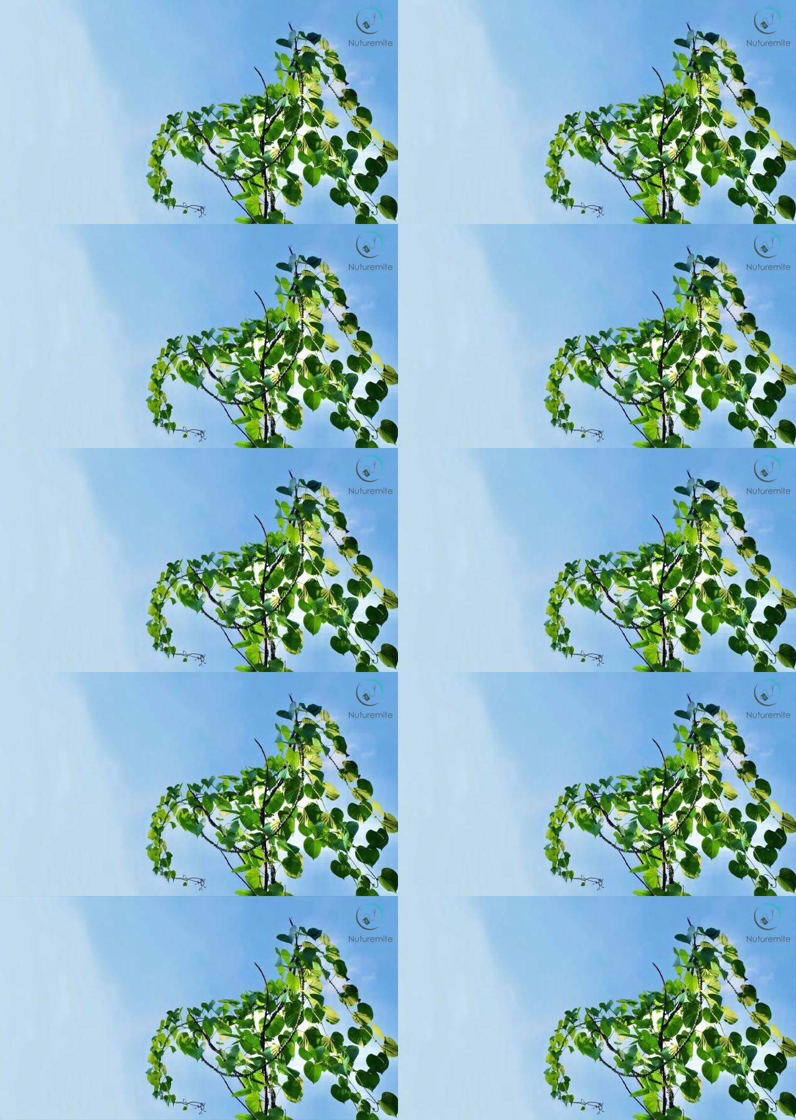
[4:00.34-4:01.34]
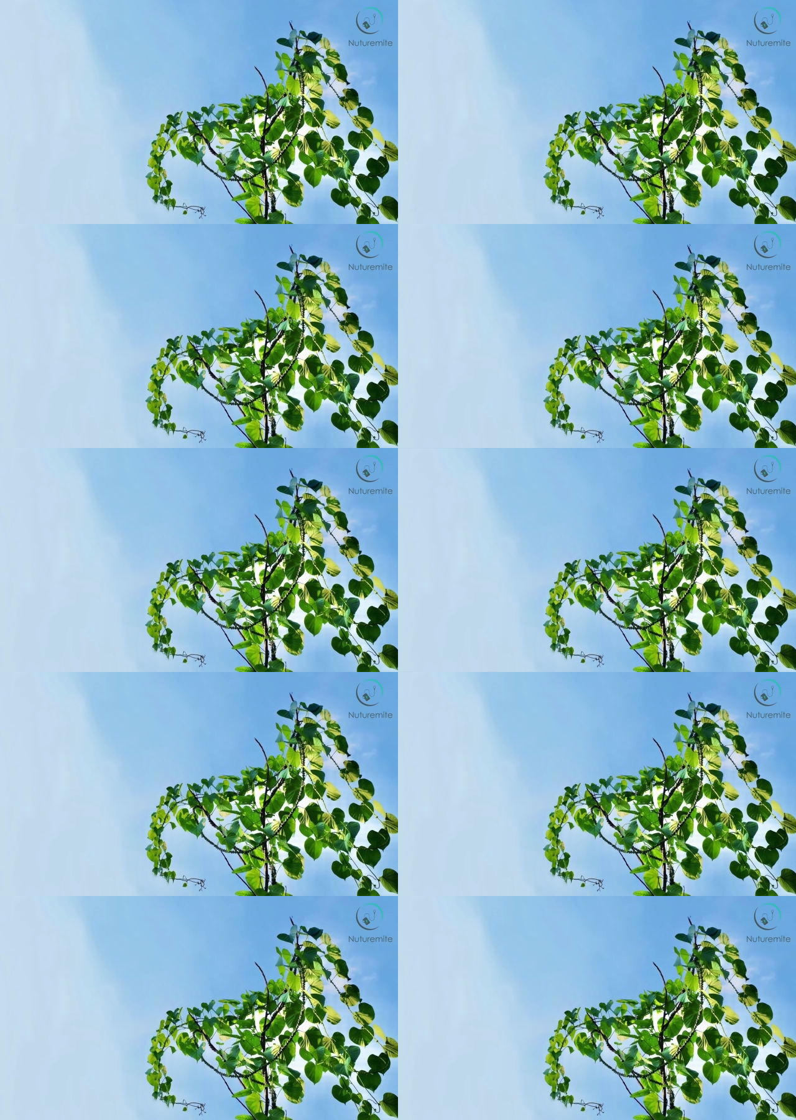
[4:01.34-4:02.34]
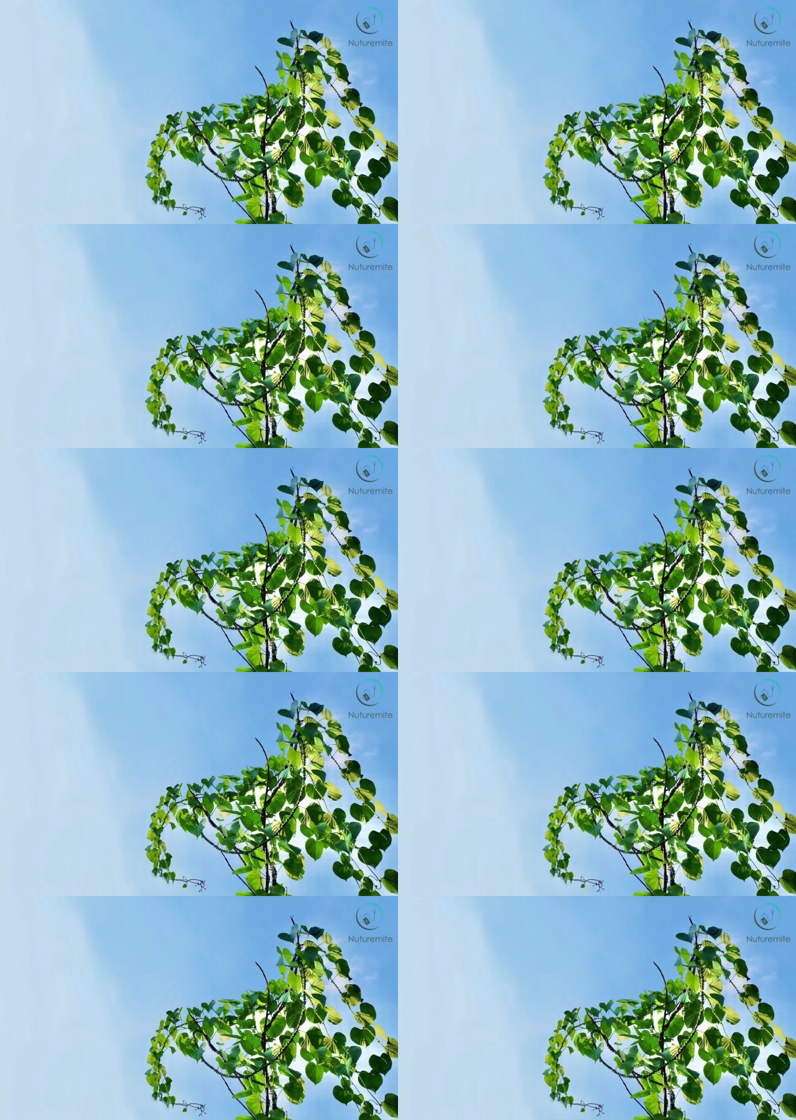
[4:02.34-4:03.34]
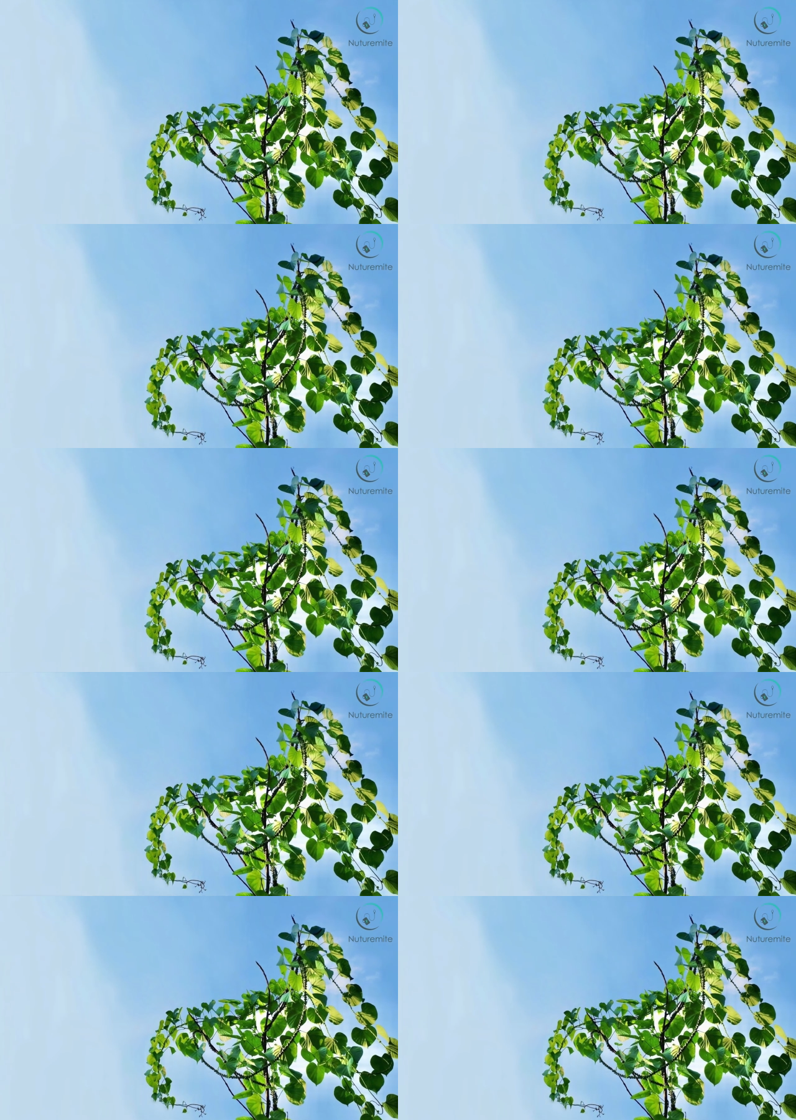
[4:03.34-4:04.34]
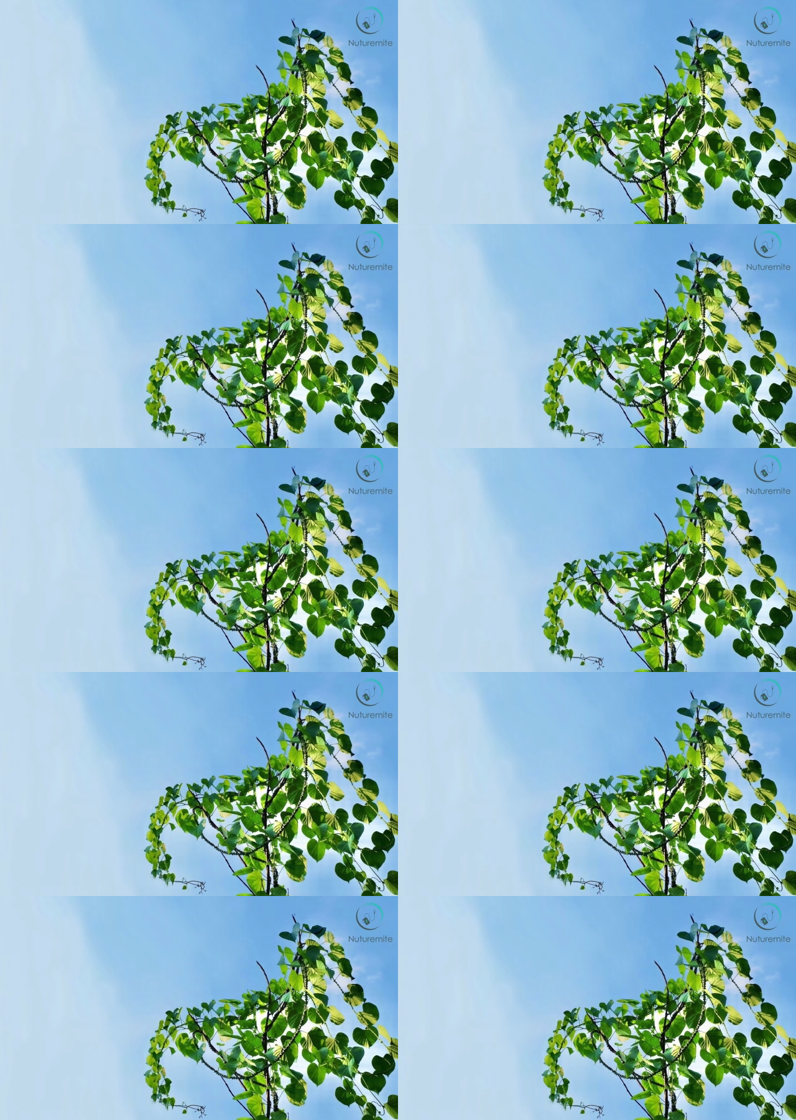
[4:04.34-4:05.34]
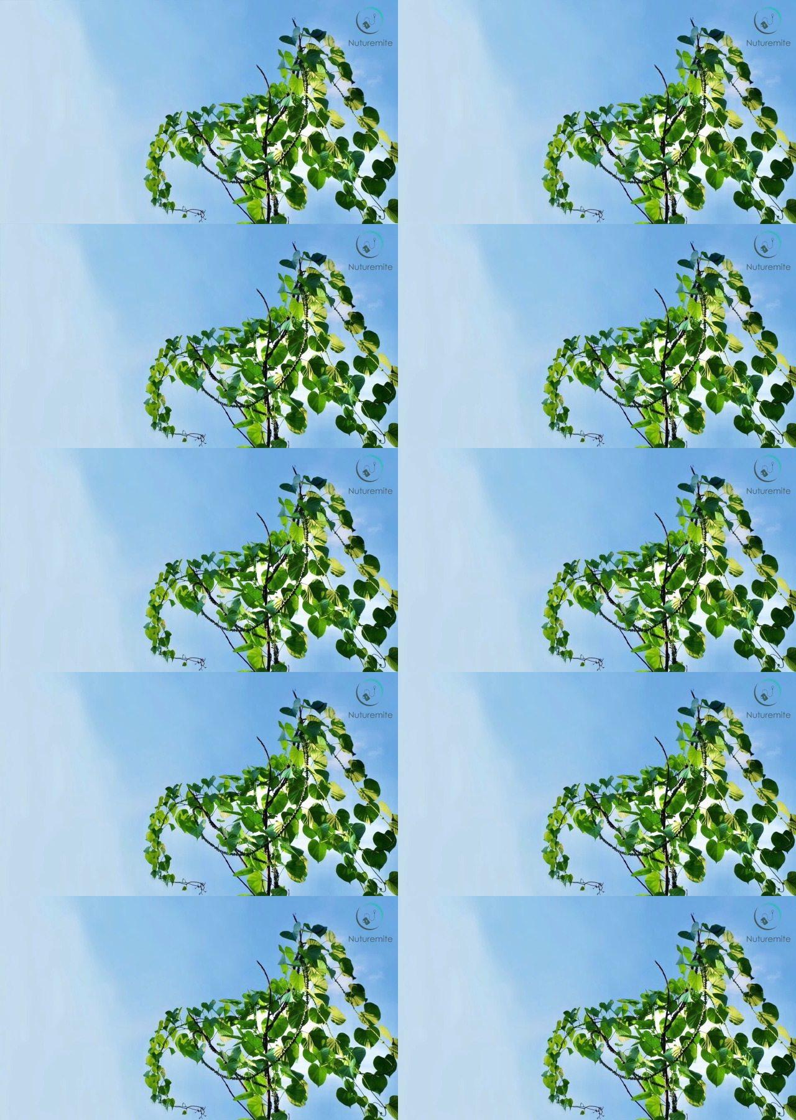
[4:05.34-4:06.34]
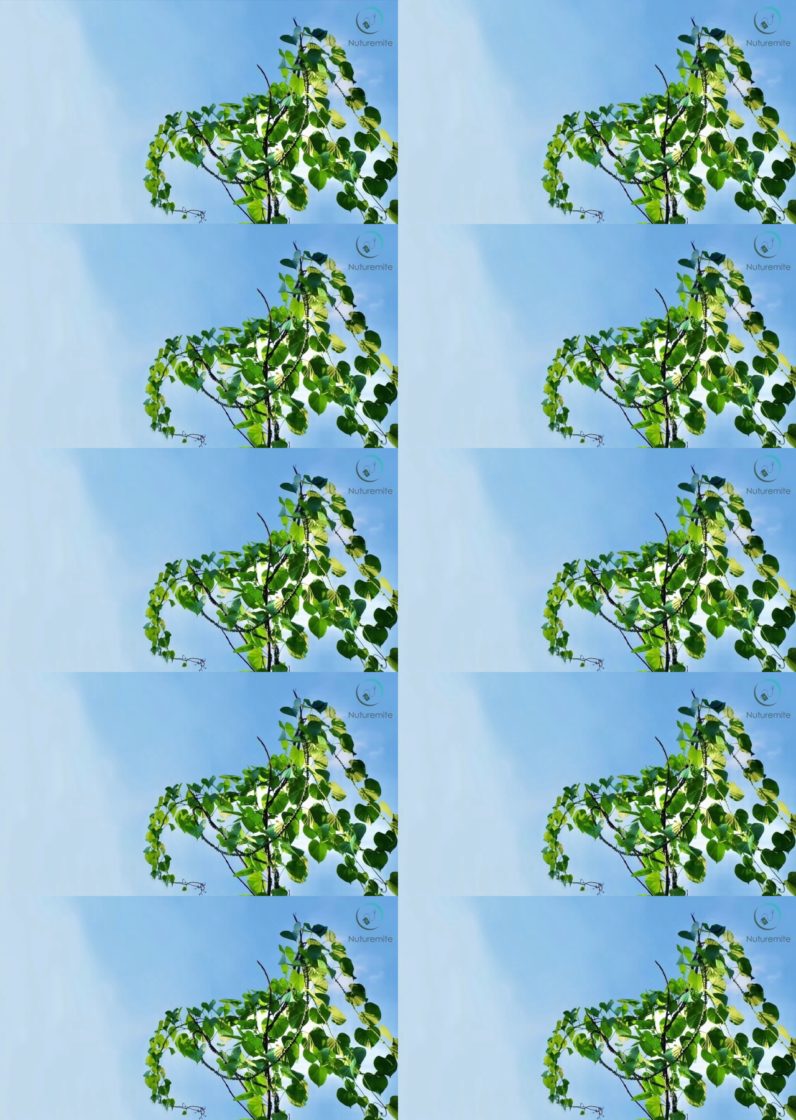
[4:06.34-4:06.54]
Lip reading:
(no speaker visible)